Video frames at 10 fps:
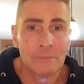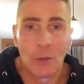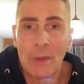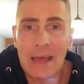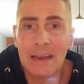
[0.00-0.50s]

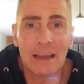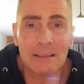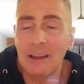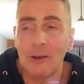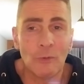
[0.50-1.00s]
We had
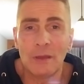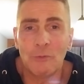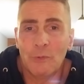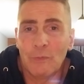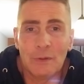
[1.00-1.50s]
nothing, you know, we
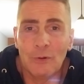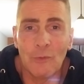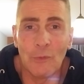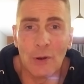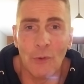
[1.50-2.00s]

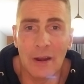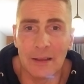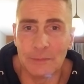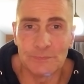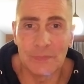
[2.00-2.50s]
don't want
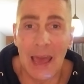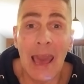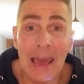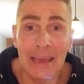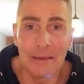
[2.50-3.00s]
to
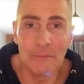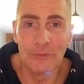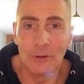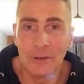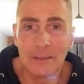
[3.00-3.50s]
hang him
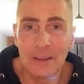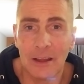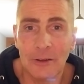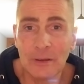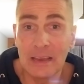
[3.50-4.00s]
for, you
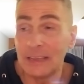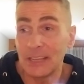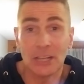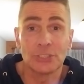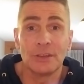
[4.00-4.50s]
know,
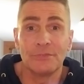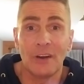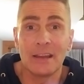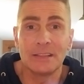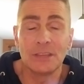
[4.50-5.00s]
he's actually
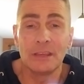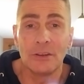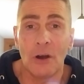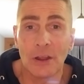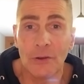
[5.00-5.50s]
invited to the
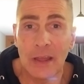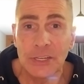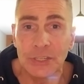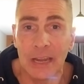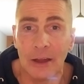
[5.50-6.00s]

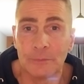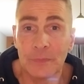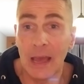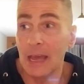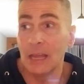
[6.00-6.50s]
inauguration now.
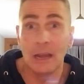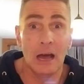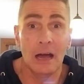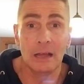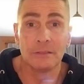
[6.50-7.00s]
And
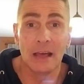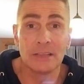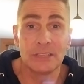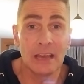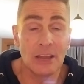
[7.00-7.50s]

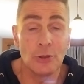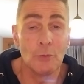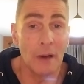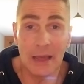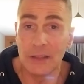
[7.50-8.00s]
last thing I
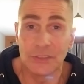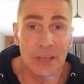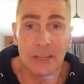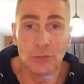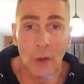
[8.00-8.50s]
knew, Biden
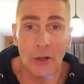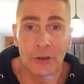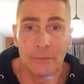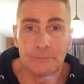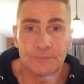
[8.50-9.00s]
said he's
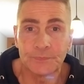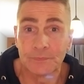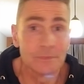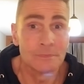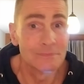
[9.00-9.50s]
welcome.
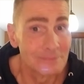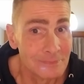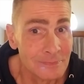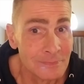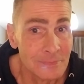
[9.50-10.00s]

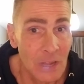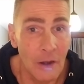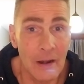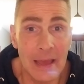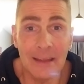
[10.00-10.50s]

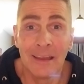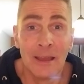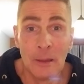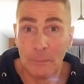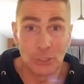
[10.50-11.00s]
All right.
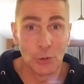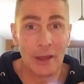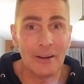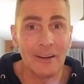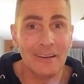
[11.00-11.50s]
But
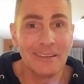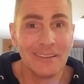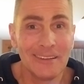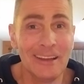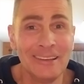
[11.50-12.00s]
Twitter,
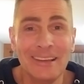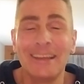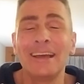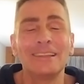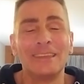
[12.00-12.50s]

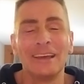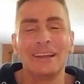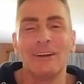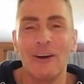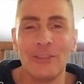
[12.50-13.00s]

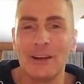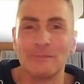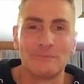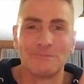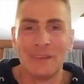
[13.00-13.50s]
in all their